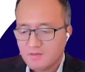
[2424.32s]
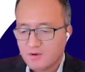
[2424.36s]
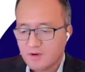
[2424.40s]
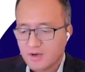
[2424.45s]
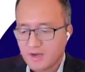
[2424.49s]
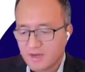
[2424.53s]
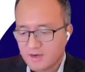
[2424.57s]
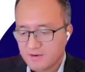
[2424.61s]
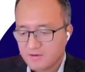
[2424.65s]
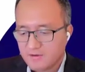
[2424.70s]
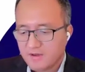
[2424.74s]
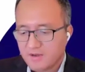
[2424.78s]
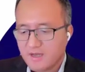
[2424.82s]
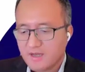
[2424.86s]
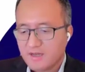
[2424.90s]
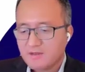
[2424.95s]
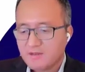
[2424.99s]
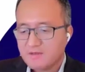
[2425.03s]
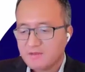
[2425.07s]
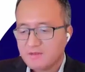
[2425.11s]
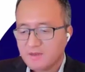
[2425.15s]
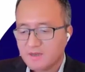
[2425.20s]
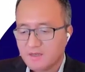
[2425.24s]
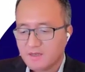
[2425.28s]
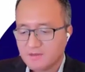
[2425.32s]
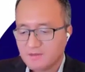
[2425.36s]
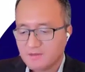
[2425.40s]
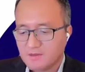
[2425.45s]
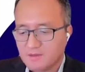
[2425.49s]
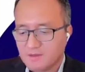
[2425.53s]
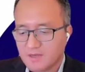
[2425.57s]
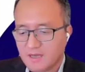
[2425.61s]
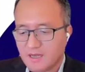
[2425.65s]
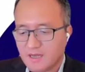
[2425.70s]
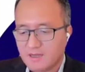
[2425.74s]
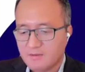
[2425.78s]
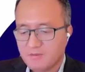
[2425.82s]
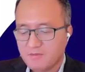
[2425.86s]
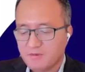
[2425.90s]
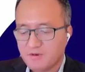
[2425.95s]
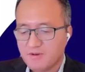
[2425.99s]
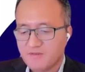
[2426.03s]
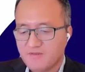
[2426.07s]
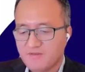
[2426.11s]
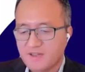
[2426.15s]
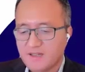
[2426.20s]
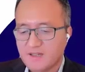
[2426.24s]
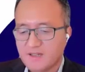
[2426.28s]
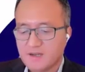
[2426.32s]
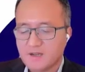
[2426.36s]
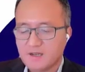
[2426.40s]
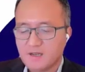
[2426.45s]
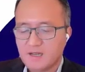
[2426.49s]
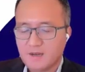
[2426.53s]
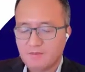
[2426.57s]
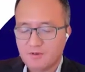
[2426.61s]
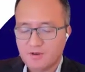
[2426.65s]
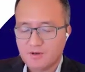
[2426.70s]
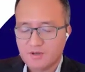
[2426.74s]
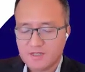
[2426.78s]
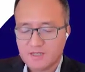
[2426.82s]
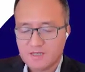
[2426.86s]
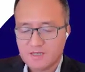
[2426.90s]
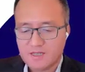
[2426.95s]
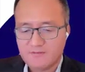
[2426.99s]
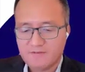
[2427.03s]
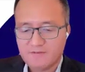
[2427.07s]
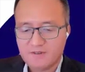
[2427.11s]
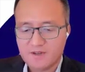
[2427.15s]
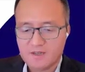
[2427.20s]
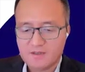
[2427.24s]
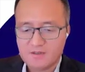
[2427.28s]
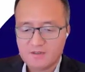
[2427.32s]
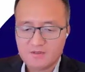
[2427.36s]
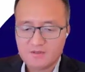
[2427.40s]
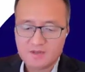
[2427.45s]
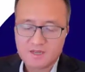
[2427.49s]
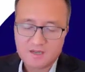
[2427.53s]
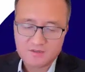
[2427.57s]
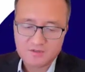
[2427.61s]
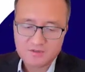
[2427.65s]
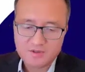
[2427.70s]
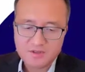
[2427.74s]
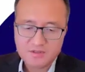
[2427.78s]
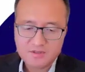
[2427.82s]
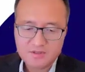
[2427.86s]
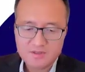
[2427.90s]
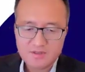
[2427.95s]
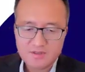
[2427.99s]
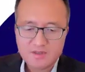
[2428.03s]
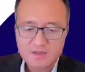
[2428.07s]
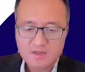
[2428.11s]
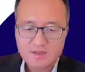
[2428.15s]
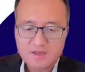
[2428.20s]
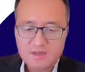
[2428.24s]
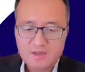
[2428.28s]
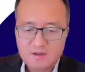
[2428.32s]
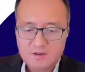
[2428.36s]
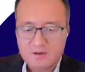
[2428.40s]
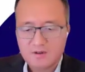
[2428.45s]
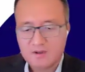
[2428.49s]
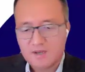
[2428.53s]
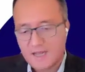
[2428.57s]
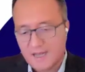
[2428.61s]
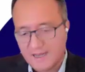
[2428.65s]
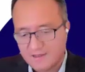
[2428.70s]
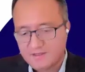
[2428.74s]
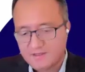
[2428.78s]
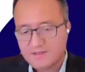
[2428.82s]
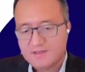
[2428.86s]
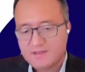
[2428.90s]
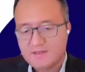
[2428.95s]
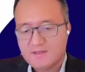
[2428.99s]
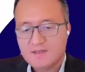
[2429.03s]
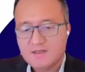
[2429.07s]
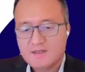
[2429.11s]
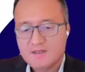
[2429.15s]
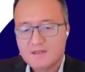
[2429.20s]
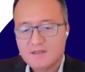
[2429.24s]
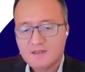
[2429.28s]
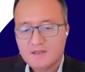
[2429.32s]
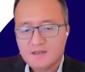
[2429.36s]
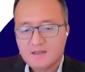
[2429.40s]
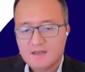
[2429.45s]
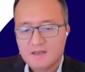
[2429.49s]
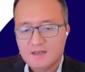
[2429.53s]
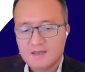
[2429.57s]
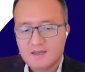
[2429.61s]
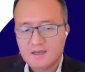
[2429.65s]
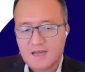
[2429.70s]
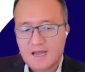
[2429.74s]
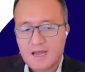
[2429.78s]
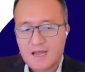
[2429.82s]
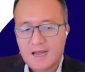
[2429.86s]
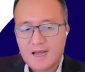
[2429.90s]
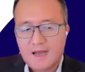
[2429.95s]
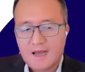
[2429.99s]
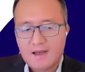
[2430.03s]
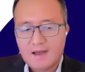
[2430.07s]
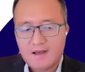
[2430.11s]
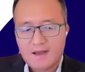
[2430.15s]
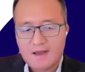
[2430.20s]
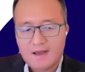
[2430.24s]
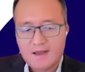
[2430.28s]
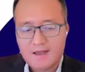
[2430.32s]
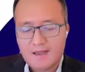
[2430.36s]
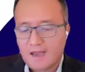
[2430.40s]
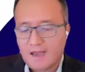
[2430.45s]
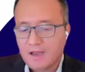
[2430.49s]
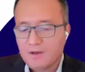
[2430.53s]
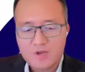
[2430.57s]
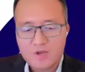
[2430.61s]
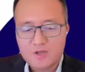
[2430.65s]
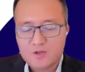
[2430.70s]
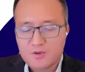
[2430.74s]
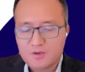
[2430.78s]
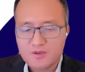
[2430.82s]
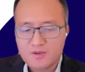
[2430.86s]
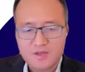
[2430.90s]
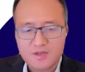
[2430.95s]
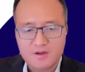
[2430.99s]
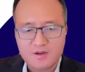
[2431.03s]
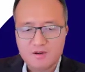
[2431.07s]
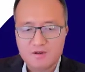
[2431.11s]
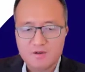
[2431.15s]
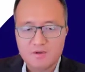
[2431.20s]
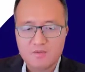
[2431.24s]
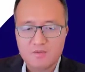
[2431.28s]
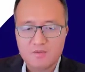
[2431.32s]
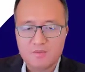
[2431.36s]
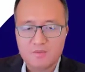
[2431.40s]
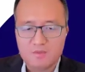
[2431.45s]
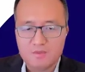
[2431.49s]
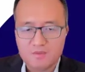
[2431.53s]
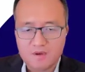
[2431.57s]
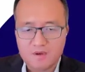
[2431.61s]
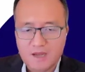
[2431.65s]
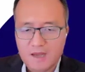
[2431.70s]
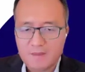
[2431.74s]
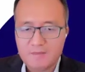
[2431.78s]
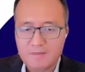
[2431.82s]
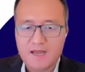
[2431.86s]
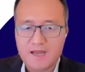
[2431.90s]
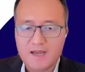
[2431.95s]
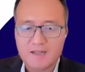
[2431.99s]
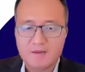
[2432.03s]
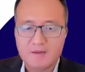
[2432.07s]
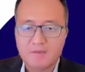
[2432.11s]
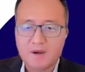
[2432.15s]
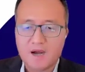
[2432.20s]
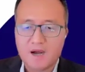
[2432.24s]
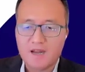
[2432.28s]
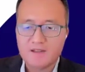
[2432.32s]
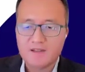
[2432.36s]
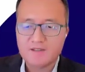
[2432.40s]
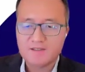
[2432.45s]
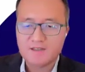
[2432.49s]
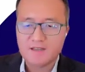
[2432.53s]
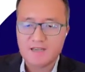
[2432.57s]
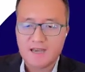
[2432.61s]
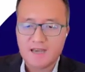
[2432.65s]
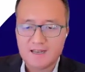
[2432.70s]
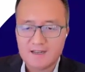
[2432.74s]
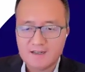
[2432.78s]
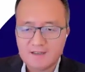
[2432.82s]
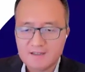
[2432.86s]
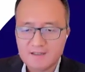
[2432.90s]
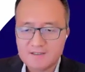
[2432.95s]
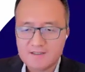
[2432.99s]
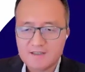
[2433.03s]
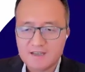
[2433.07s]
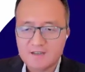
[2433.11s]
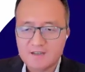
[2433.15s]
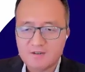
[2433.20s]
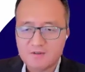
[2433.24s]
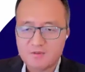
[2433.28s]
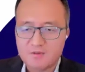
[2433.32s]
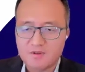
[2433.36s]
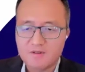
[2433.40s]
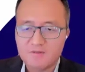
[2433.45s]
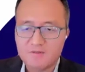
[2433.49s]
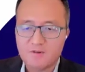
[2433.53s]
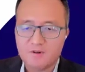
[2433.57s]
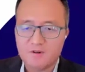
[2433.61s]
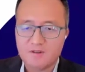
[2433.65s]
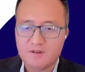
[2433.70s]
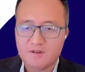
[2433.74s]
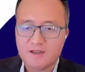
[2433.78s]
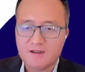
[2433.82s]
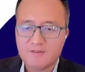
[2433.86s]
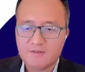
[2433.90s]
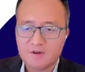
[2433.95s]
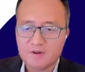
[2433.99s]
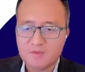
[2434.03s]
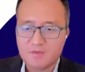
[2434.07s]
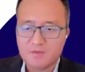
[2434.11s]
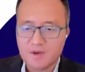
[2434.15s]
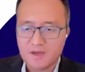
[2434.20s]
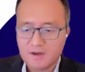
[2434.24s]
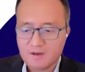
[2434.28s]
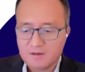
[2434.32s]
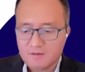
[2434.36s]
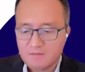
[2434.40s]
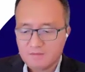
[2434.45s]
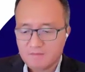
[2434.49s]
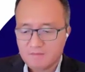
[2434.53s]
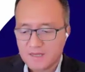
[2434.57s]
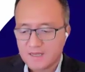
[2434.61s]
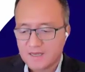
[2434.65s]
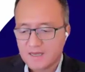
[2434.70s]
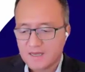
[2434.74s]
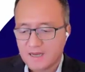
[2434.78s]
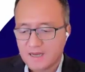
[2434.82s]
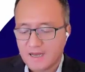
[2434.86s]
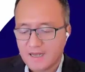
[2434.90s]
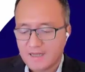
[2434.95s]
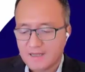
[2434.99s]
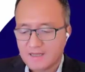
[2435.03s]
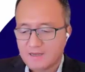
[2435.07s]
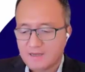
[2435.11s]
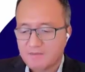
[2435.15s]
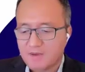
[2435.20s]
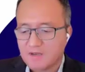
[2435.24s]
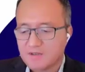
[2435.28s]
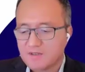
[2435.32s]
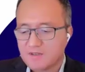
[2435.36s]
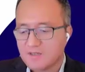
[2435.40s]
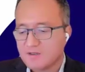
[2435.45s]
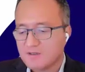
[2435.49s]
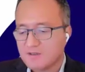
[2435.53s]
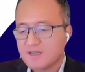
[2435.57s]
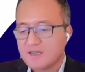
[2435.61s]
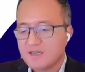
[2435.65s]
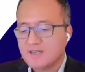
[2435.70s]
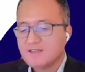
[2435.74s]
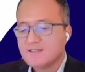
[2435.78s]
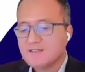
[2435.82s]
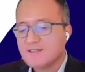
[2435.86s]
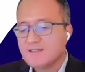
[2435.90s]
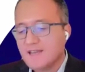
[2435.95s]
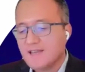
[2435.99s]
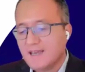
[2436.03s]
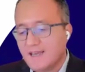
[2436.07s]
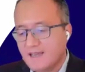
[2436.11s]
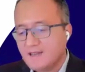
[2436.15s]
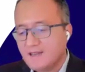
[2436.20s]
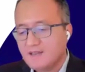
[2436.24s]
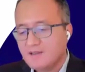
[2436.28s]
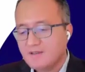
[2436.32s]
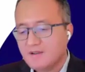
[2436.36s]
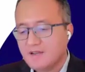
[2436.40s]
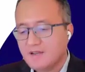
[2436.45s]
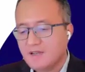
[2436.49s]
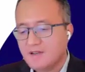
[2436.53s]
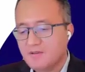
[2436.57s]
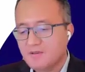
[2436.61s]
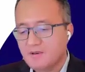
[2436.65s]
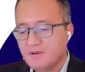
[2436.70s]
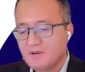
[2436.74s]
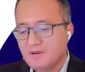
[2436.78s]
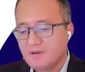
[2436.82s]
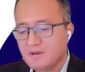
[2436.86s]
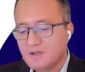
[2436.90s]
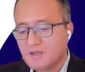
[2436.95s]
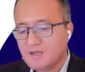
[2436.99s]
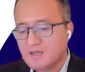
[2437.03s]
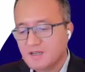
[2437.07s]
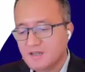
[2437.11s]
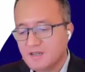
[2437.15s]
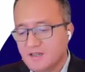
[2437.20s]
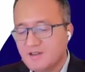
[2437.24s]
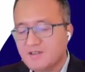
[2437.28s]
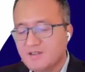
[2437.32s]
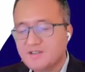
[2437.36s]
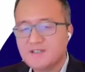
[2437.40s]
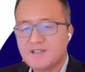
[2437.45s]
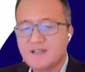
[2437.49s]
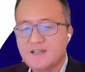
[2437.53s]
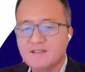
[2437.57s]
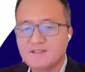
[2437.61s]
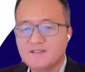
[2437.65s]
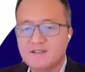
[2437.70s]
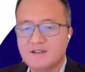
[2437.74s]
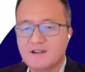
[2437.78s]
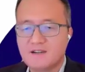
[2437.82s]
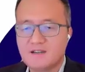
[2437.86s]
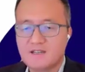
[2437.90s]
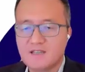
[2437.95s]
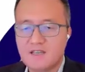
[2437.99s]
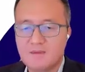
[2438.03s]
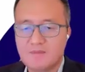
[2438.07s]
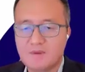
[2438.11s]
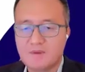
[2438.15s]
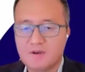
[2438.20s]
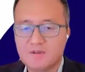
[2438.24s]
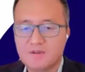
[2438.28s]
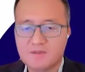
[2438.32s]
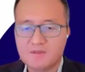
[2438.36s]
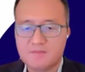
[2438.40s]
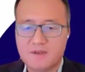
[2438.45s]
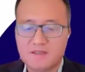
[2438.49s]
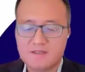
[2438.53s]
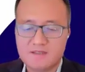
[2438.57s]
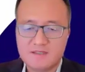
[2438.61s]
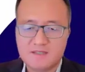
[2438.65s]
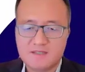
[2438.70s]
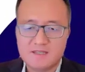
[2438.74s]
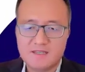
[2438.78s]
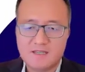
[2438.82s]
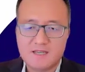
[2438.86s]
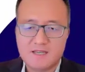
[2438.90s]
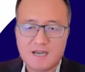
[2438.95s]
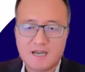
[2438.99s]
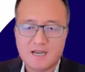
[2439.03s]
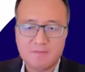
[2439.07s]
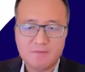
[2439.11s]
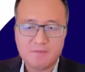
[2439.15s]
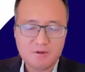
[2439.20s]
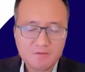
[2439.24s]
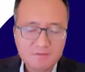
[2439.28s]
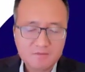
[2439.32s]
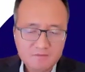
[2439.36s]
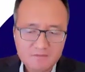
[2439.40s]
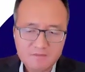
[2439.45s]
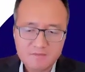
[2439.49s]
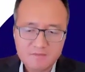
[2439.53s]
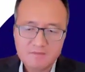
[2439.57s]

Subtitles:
area, to kind of prevent the collaboration of two countries or less. I really don't know. I'm not a policy analyst. I don't really follow that very well, but I think biosecure gonna stay. You can clear say the CRDMO space is decoupled.